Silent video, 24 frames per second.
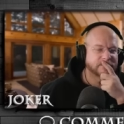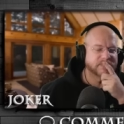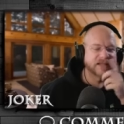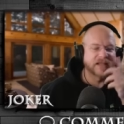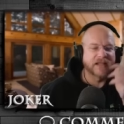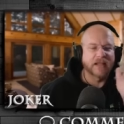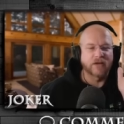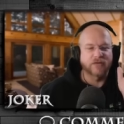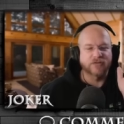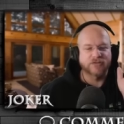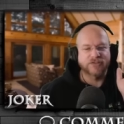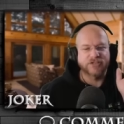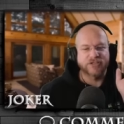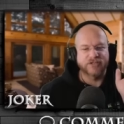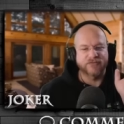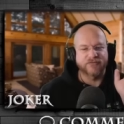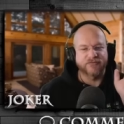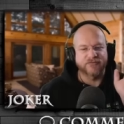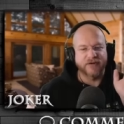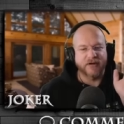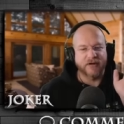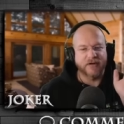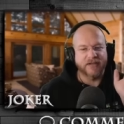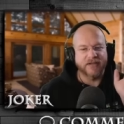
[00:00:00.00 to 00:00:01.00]
Now, she's
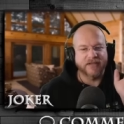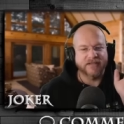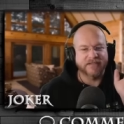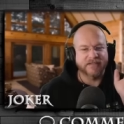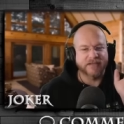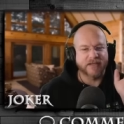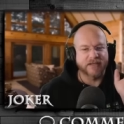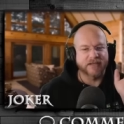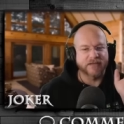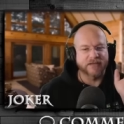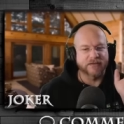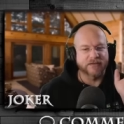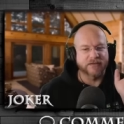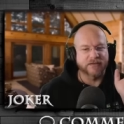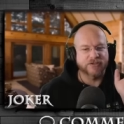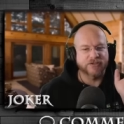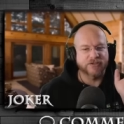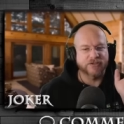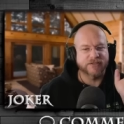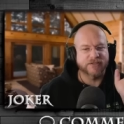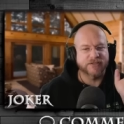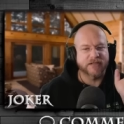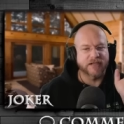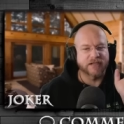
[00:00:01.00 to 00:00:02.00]
very excited that
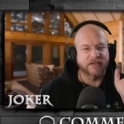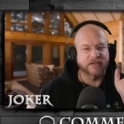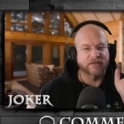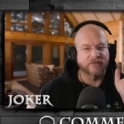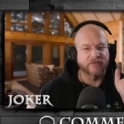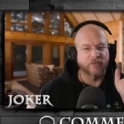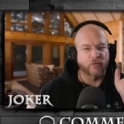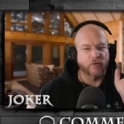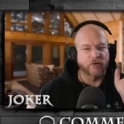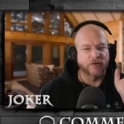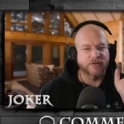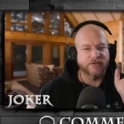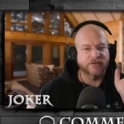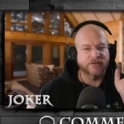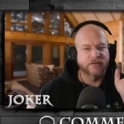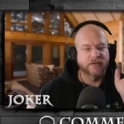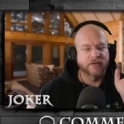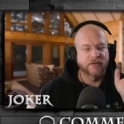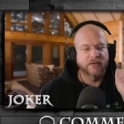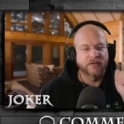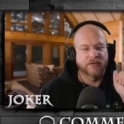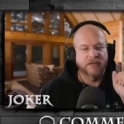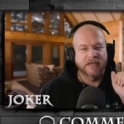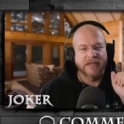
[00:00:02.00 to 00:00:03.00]
she's getting divorced,
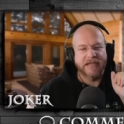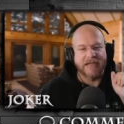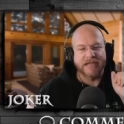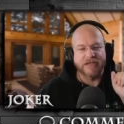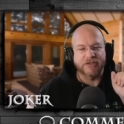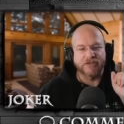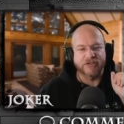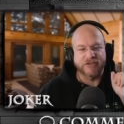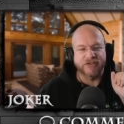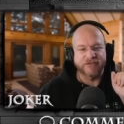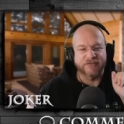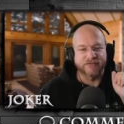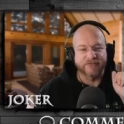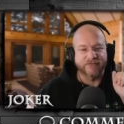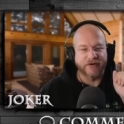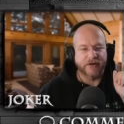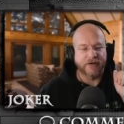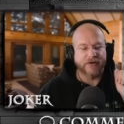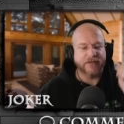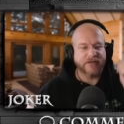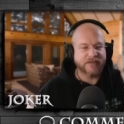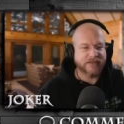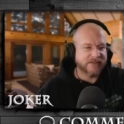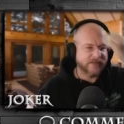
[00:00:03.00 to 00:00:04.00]
and she's
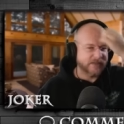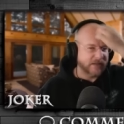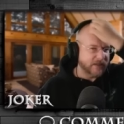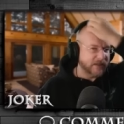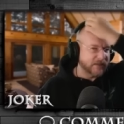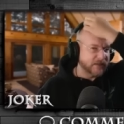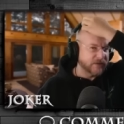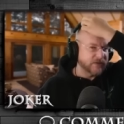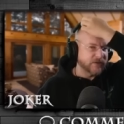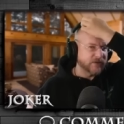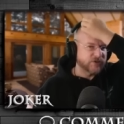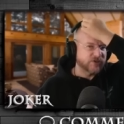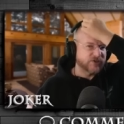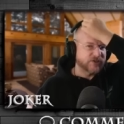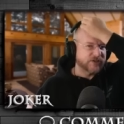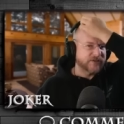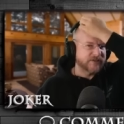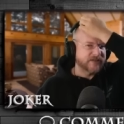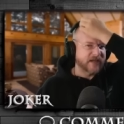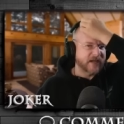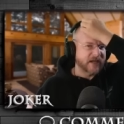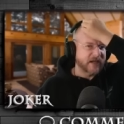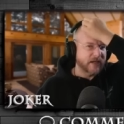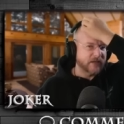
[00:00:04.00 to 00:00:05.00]
very excited that she's
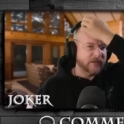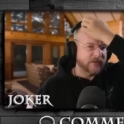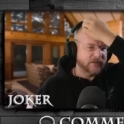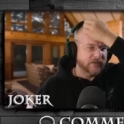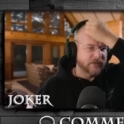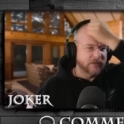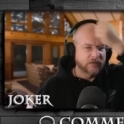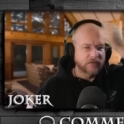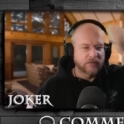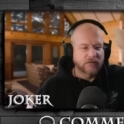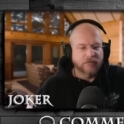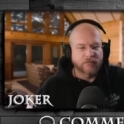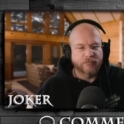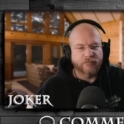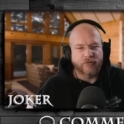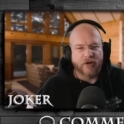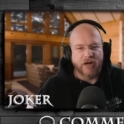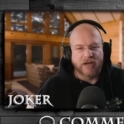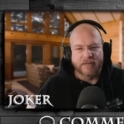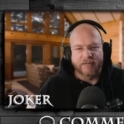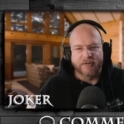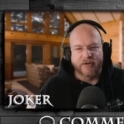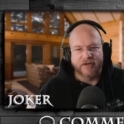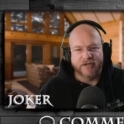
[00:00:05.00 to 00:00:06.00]
got
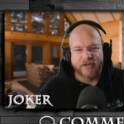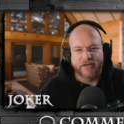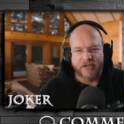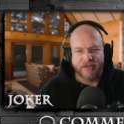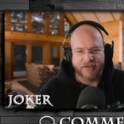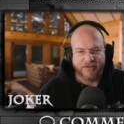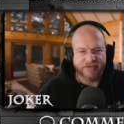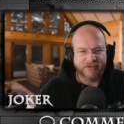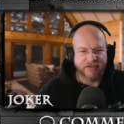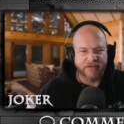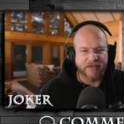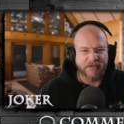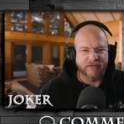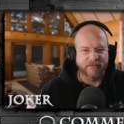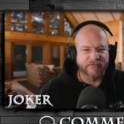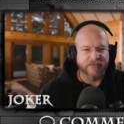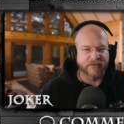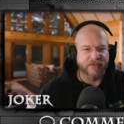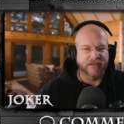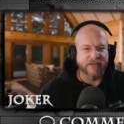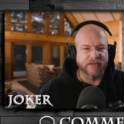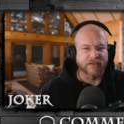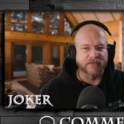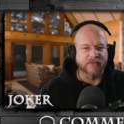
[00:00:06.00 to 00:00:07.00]
primary custody of
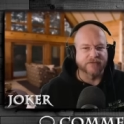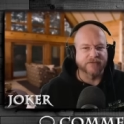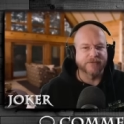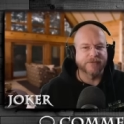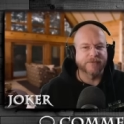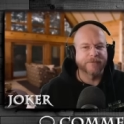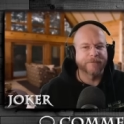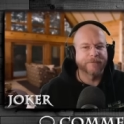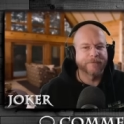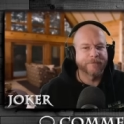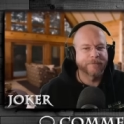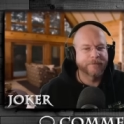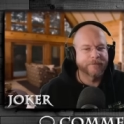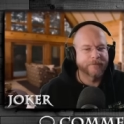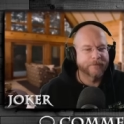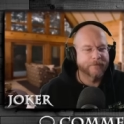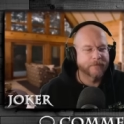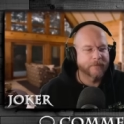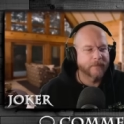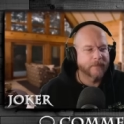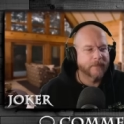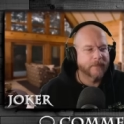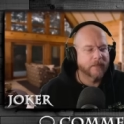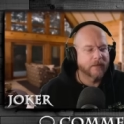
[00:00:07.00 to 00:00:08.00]
the kids.
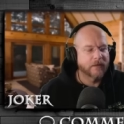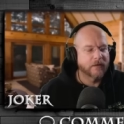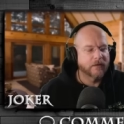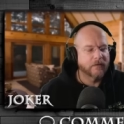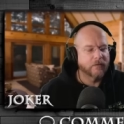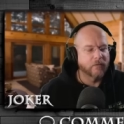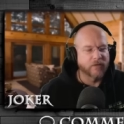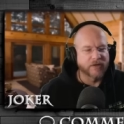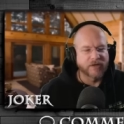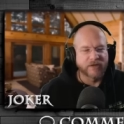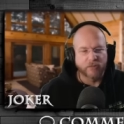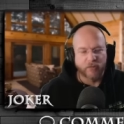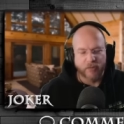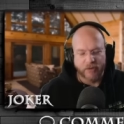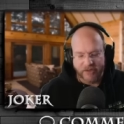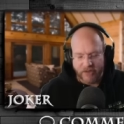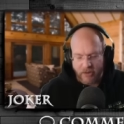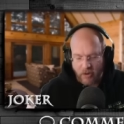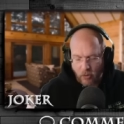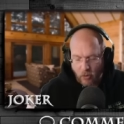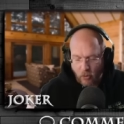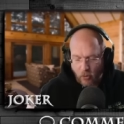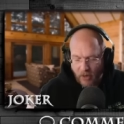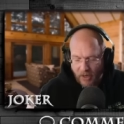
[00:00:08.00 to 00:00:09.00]
We
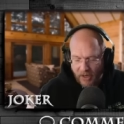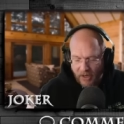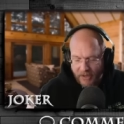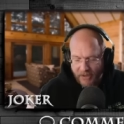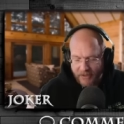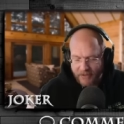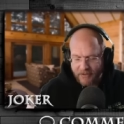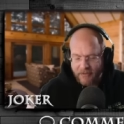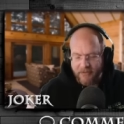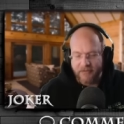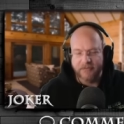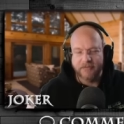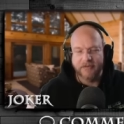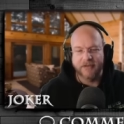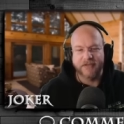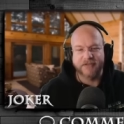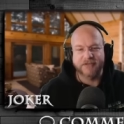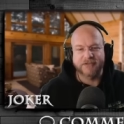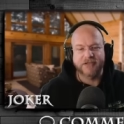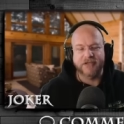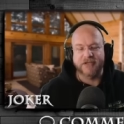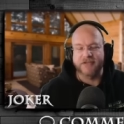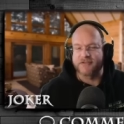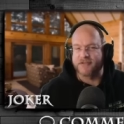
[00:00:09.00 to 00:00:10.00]
know why.
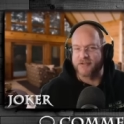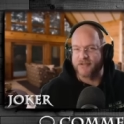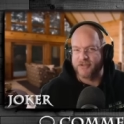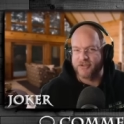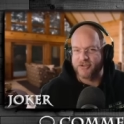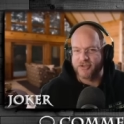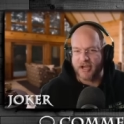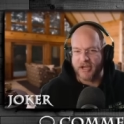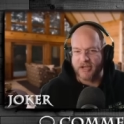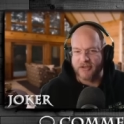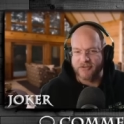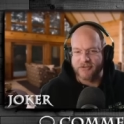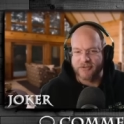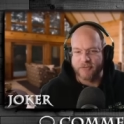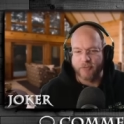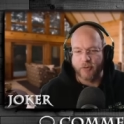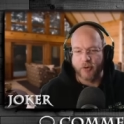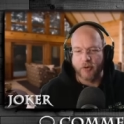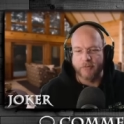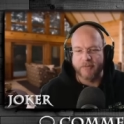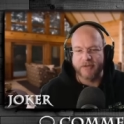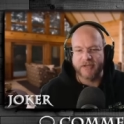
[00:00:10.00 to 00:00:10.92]
It's because of the child support.